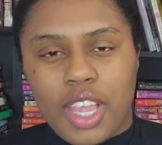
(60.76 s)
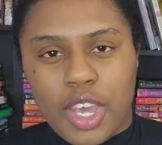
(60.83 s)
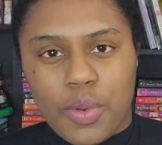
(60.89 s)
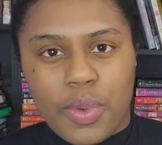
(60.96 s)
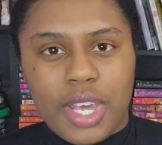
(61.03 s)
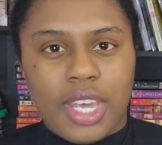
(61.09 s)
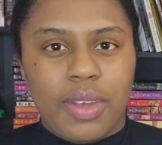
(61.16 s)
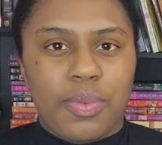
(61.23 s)
like
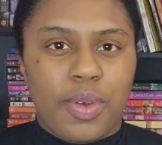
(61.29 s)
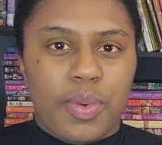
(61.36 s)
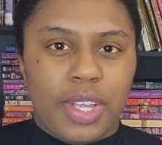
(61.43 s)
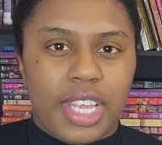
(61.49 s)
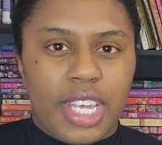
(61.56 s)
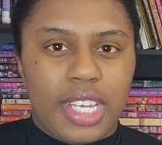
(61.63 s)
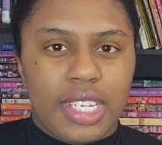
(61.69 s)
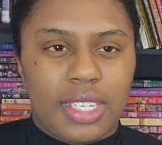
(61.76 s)
we
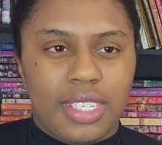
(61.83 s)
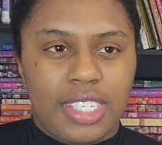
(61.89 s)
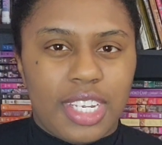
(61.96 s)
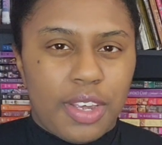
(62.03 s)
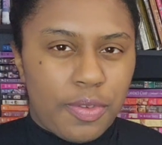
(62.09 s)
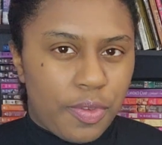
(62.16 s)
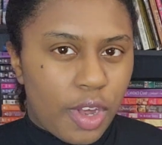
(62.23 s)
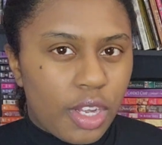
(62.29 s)
really
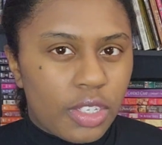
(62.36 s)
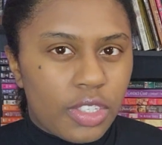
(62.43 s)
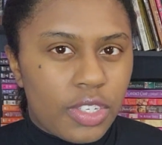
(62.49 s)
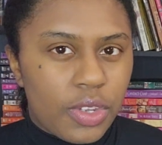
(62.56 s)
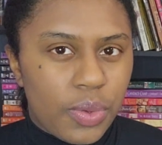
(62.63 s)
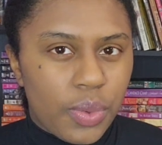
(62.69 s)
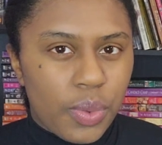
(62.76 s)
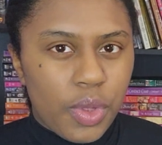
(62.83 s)
default
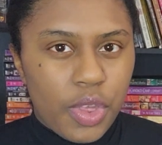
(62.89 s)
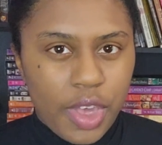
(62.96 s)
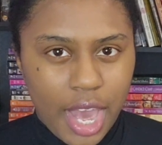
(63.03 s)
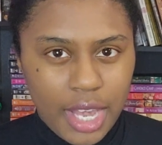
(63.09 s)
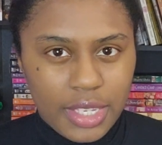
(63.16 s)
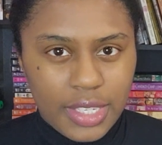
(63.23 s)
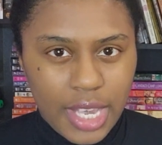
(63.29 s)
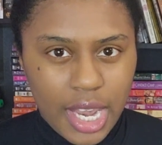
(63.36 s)
to
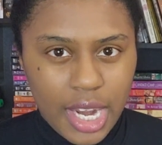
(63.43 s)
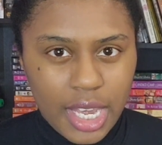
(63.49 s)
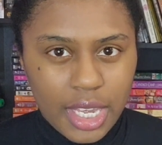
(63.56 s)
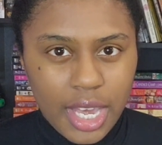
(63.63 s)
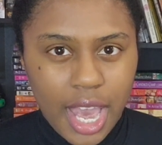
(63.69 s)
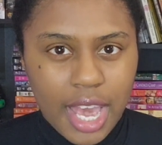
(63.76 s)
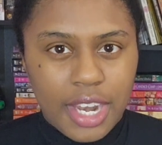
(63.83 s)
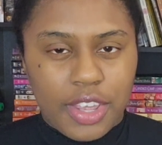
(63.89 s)
that
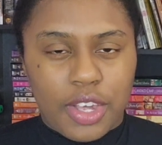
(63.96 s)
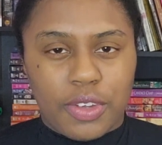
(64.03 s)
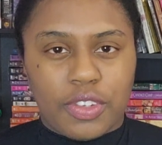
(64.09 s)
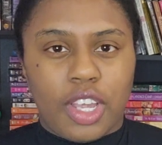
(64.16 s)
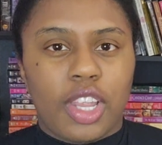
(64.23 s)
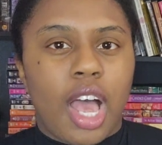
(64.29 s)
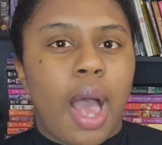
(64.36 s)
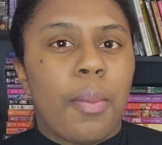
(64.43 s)
setting, and there's
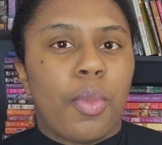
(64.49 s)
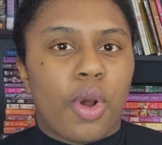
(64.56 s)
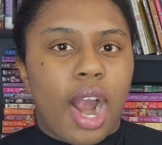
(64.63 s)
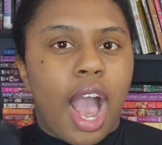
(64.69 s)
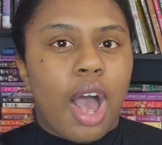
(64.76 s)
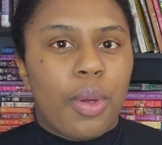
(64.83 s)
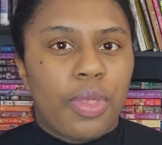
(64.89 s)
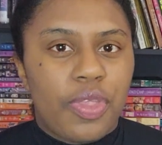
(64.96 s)
a lot more
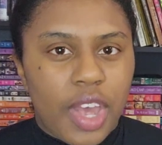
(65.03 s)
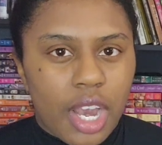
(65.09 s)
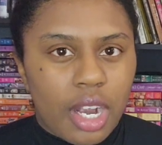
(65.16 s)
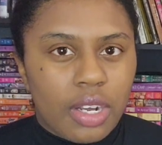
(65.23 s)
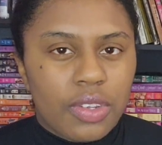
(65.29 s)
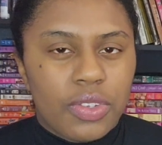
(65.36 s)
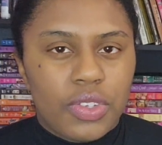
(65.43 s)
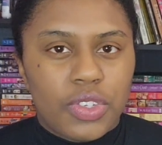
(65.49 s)
out
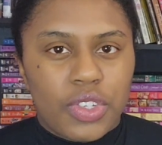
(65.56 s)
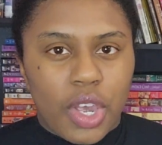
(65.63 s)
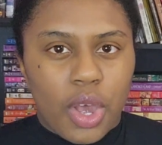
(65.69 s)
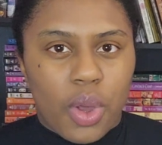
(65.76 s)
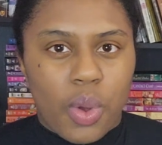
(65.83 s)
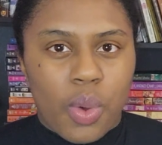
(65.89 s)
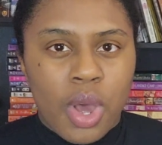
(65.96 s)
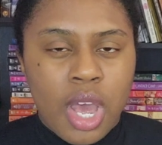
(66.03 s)
there.
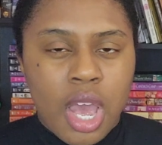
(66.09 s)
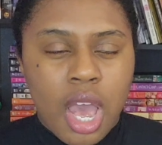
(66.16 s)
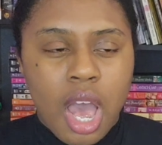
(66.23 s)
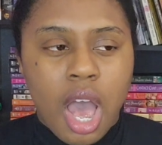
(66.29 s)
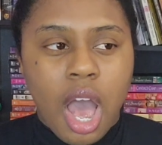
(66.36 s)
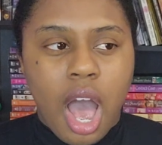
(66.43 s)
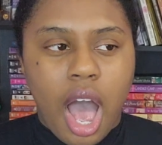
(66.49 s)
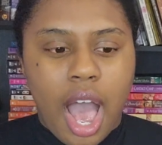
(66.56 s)
So
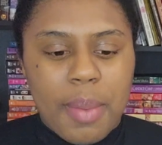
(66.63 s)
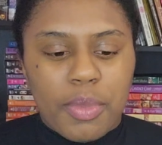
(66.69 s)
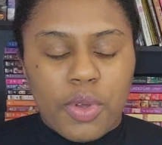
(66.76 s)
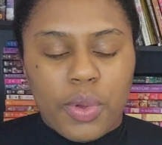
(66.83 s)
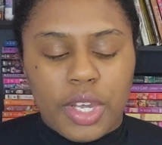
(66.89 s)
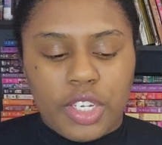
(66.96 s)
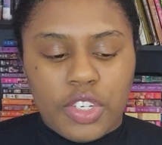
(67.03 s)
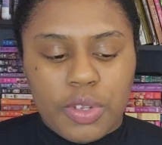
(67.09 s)
I'm
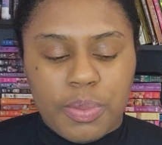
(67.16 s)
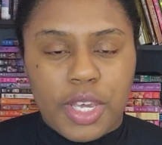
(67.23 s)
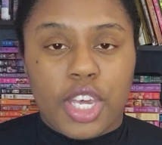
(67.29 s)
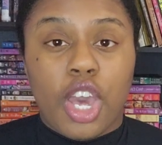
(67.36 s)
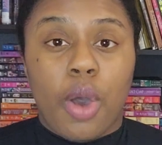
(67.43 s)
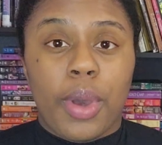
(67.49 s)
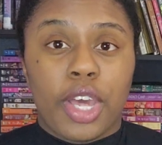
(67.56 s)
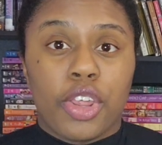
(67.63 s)
going to be
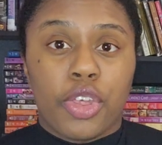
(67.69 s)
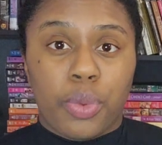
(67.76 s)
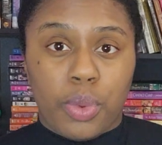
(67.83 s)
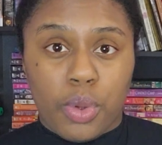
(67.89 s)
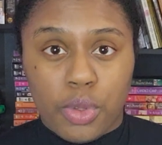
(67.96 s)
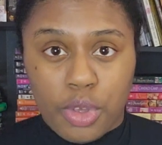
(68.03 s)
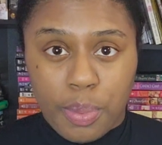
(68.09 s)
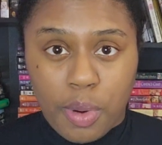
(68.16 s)
going
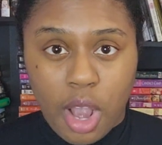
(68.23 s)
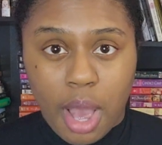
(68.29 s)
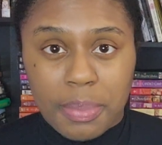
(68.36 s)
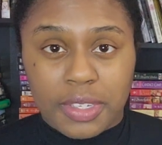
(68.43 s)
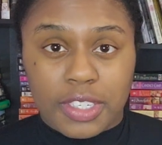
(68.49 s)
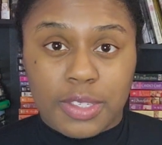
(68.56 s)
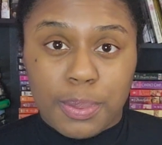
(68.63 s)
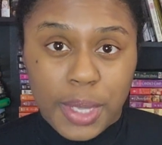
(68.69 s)
through the
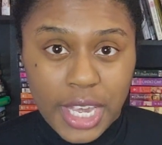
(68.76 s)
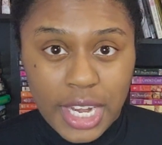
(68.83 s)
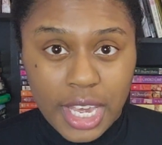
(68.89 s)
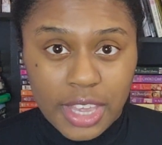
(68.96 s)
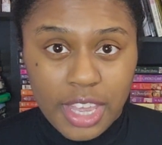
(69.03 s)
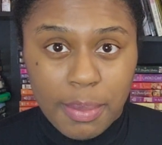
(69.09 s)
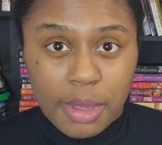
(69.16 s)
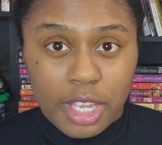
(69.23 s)
prompts,
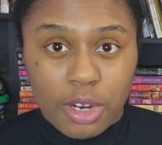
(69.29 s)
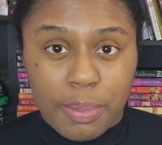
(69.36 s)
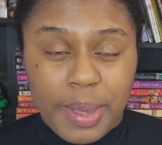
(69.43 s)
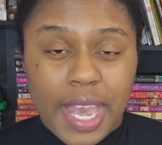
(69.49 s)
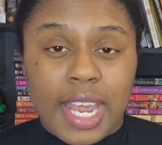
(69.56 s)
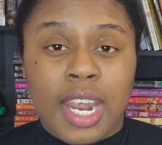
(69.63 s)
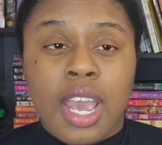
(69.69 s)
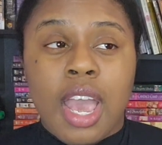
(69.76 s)
explaining them a little
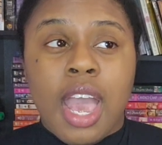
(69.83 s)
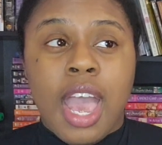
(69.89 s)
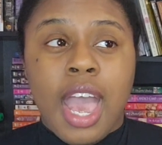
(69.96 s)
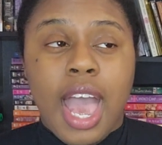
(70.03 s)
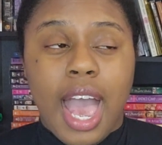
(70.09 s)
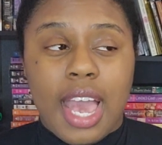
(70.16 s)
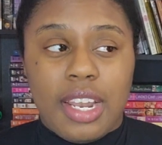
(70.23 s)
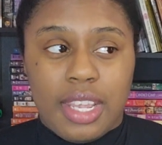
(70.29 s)
bit,
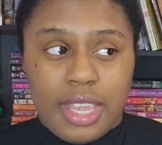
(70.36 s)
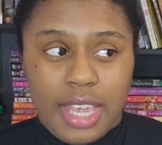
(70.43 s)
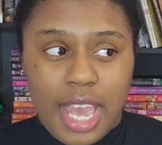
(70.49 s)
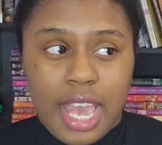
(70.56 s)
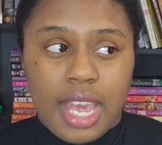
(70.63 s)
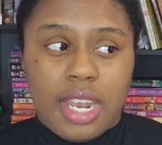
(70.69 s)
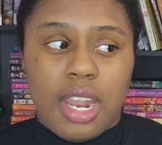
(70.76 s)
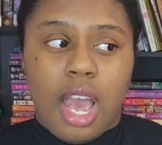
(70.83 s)
and
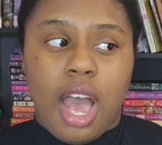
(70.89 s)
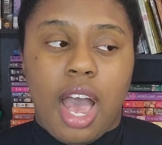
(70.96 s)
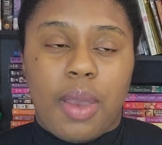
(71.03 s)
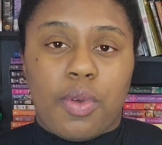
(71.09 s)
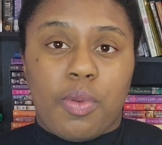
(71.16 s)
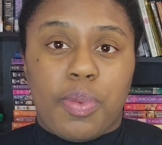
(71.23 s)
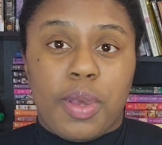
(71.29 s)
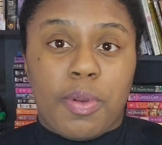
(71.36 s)
then I
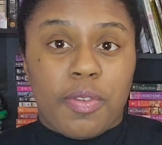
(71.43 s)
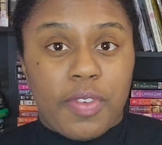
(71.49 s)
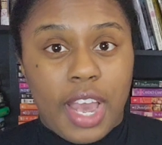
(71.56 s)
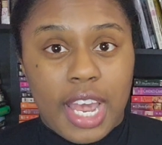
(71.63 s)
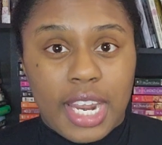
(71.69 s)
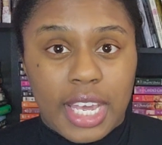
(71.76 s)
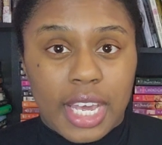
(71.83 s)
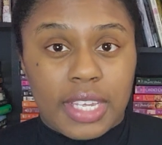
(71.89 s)
will be
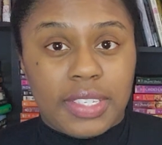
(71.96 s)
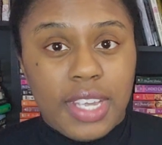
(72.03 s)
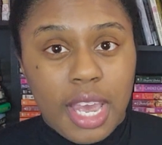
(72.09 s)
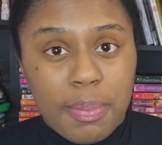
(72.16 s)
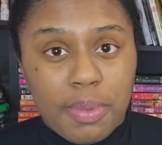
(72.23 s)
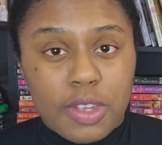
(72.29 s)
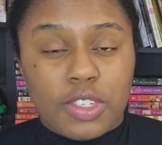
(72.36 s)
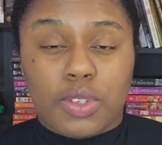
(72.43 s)
providing
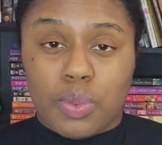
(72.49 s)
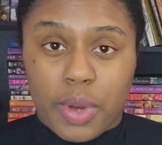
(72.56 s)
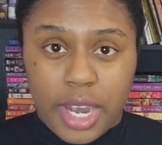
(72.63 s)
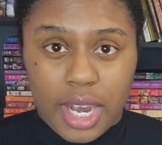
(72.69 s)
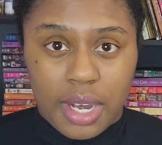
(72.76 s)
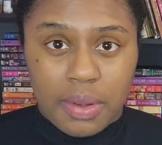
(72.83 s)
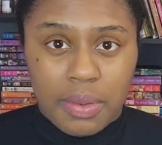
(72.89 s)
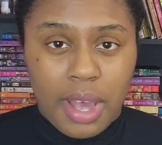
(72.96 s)
examples
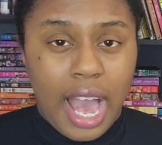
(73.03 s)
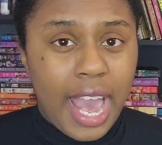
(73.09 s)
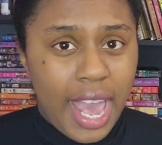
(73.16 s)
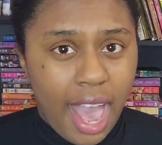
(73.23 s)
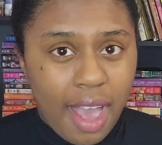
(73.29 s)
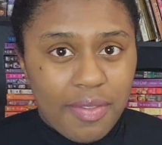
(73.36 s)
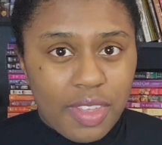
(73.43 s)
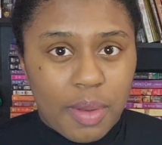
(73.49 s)
where I
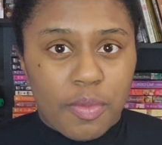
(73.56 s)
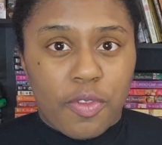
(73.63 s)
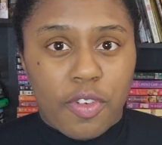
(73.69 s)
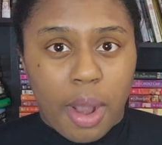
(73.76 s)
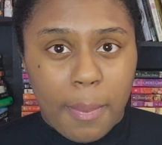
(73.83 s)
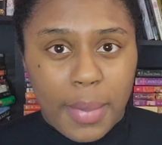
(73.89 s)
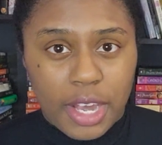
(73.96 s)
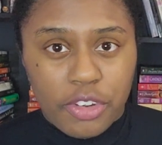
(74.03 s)
have them
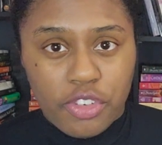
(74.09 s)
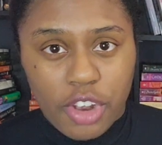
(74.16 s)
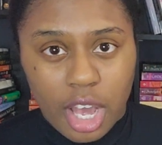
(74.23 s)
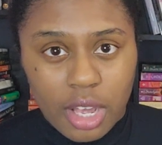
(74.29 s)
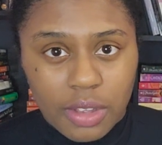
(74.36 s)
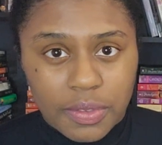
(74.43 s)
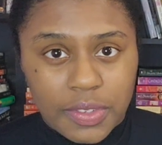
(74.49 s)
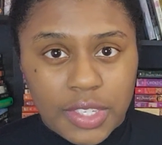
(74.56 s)
from my
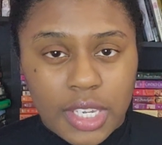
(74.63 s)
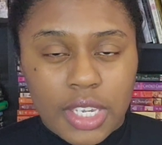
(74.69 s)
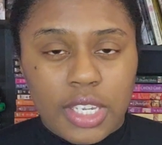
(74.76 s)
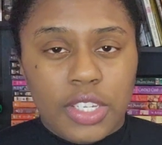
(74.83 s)
shelves.